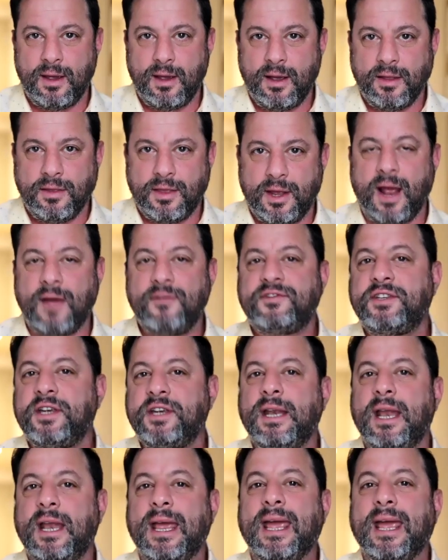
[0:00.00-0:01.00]
that I've
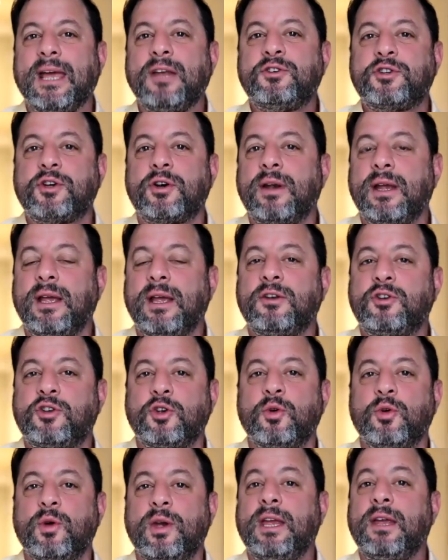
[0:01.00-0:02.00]
seen enter
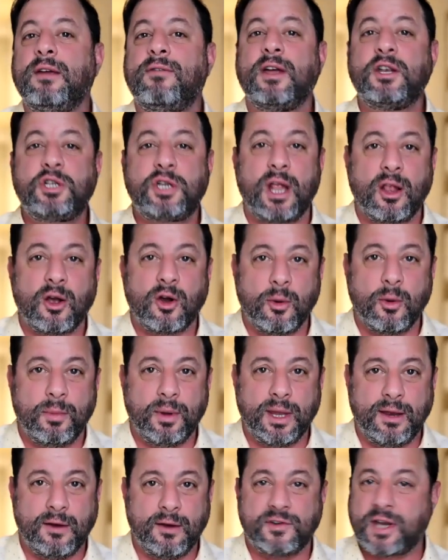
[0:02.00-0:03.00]
into evangelical
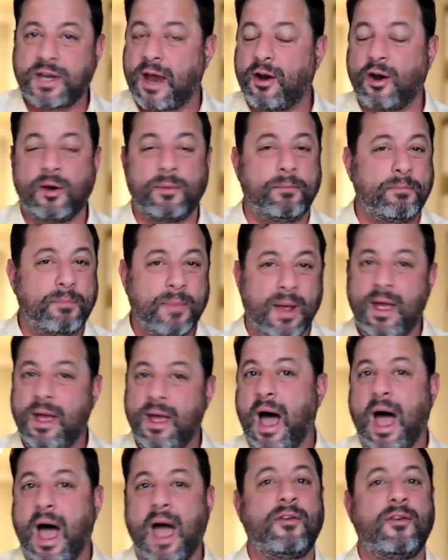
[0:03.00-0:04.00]
believers. I heard
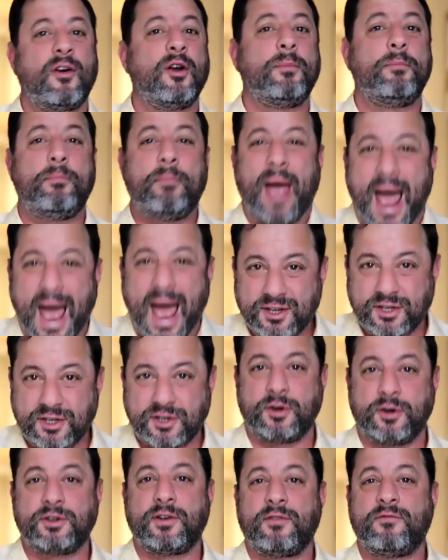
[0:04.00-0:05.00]
I've heard
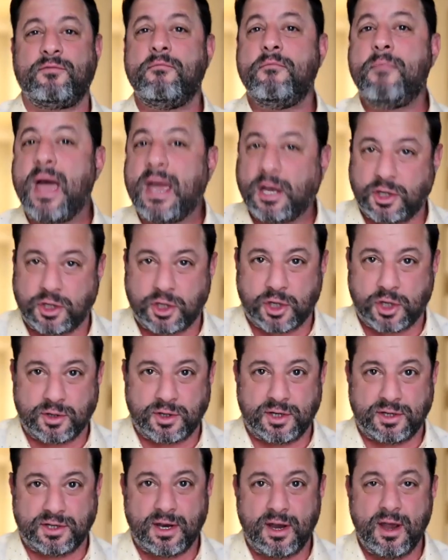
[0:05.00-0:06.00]
pastors of mega
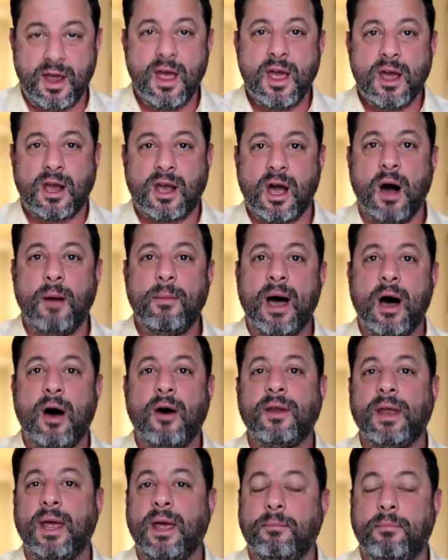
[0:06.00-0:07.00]
churches come out
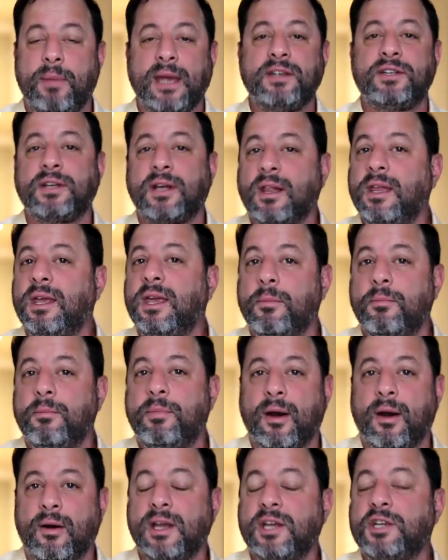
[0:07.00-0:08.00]
and basically
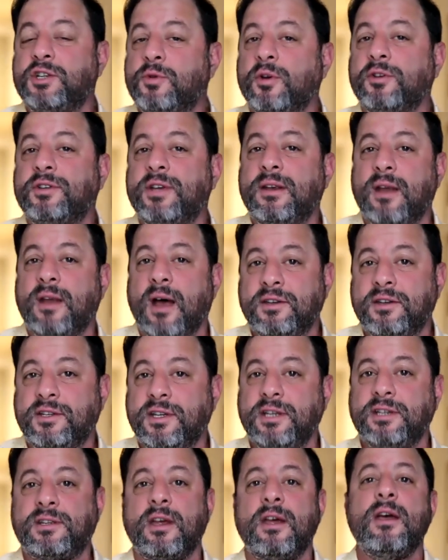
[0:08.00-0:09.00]
compare Israel to
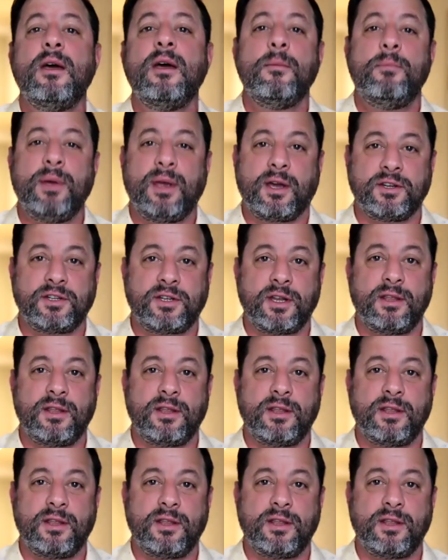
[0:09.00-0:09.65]
Nazis because of the